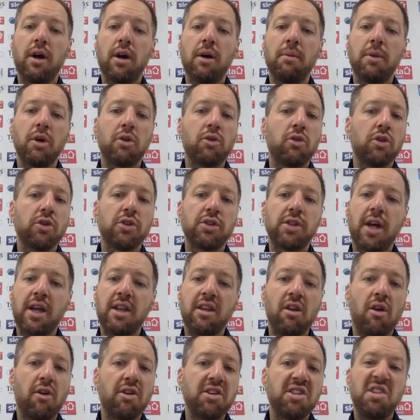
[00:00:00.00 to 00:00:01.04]
across that
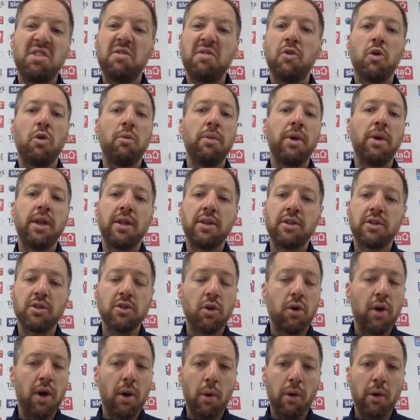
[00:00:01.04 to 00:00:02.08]
94 minutes
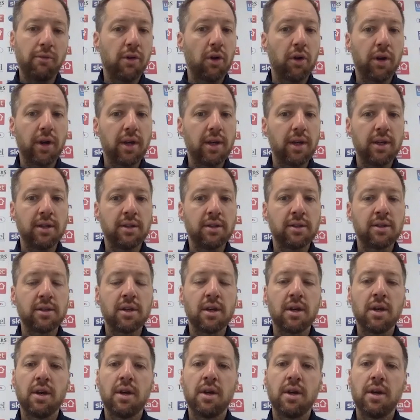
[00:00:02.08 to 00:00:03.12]
or however long it is,
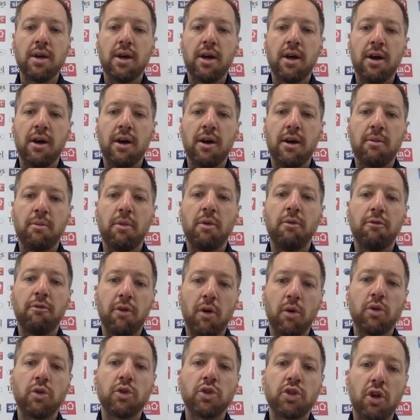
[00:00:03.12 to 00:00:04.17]
and
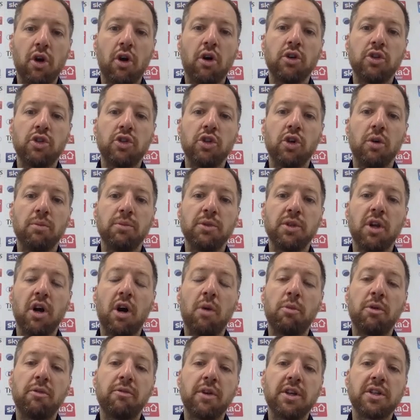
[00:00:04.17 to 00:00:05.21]
focus on our jobs and our
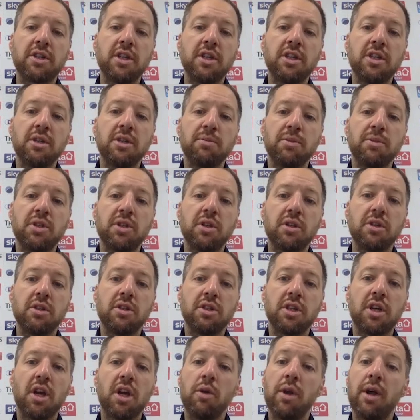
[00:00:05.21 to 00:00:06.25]
professionalism to
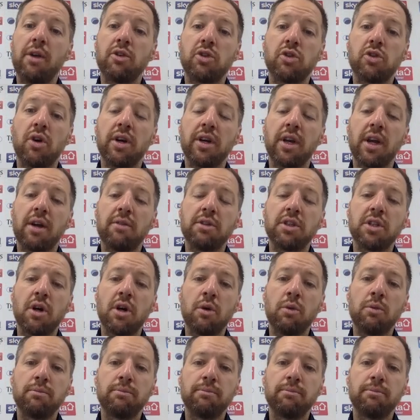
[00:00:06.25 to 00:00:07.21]
go there and try and get a result.